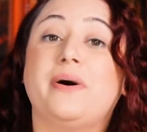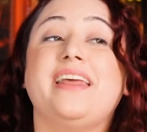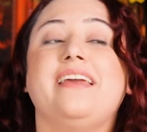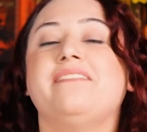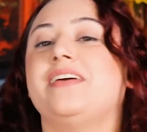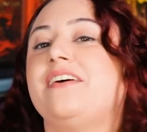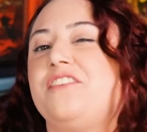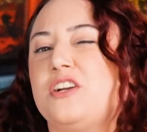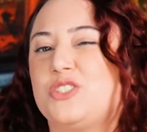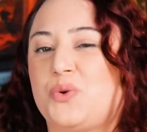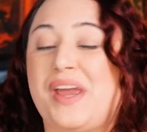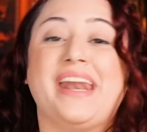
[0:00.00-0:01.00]
But even if
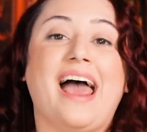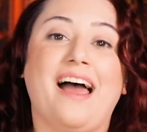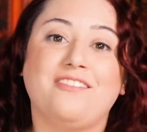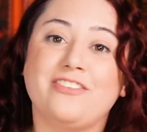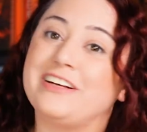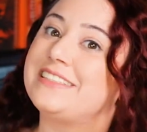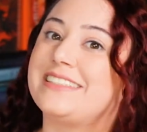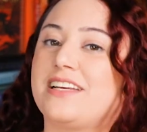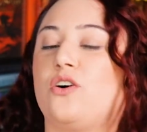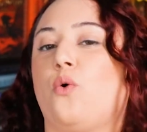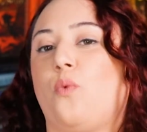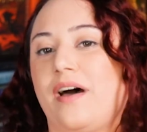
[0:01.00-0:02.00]
you're doing every
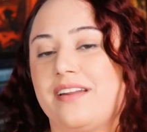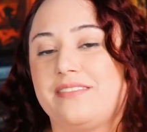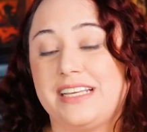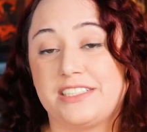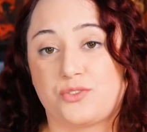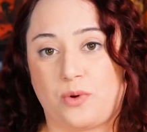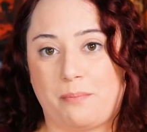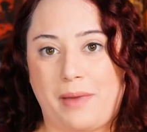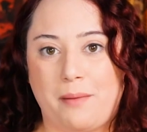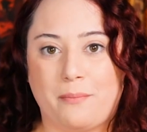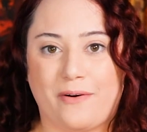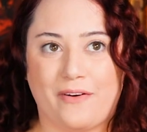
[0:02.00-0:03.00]
single one of these,
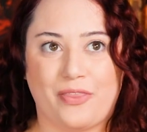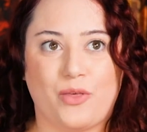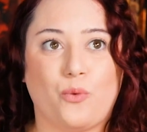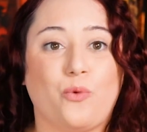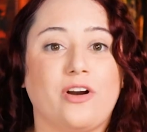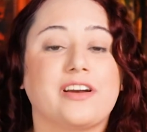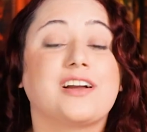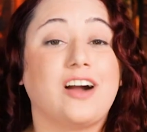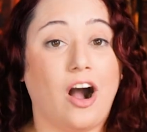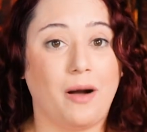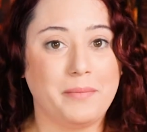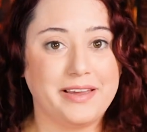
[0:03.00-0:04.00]
remember the word
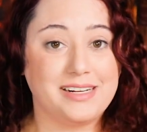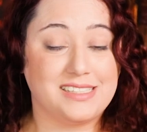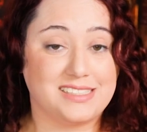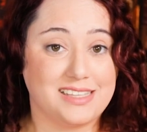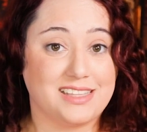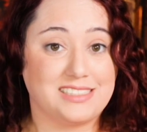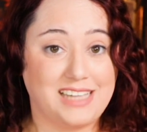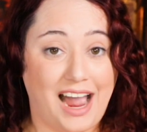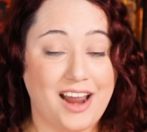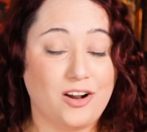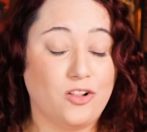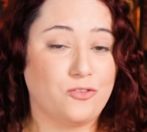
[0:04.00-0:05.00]
common is in the
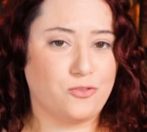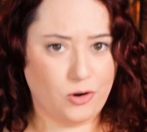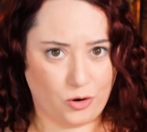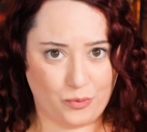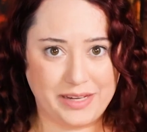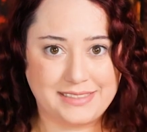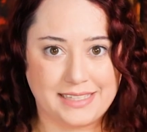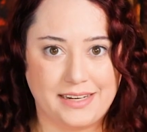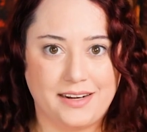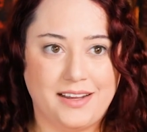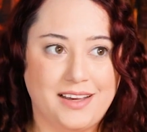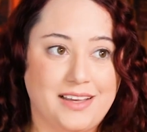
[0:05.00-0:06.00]
title for a
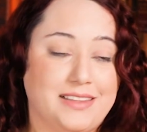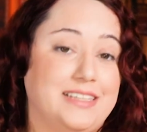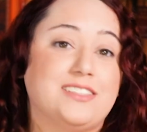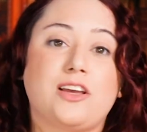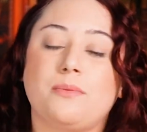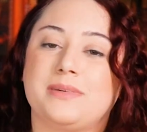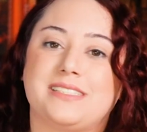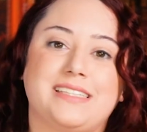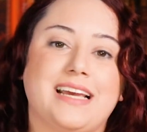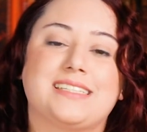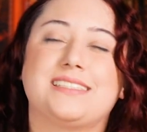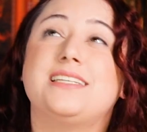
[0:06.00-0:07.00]
reason. These are
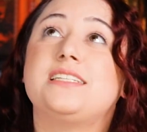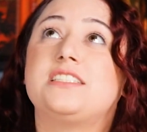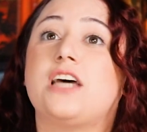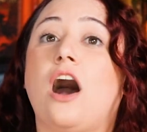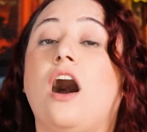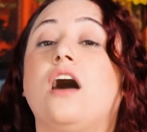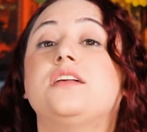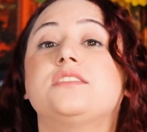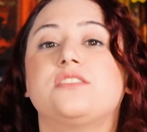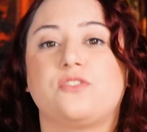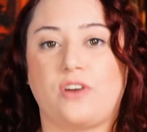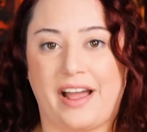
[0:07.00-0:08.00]
mistakes that
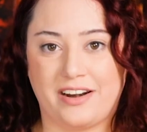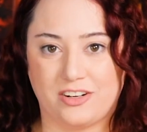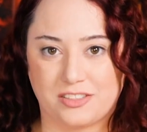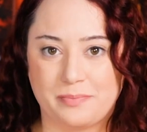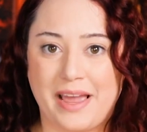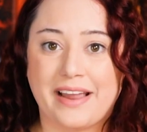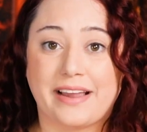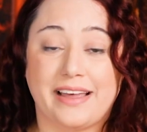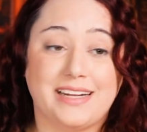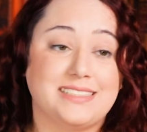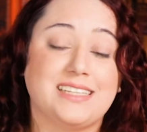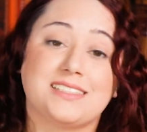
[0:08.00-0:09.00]
tons of writers make
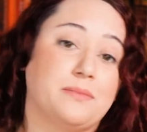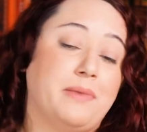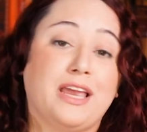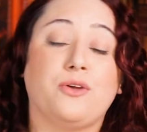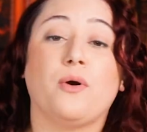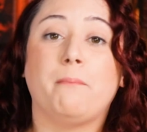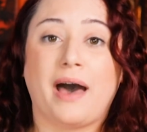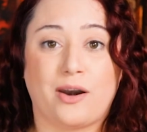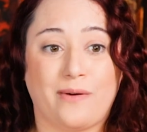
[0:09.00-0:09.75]
and it doesn't make you a bad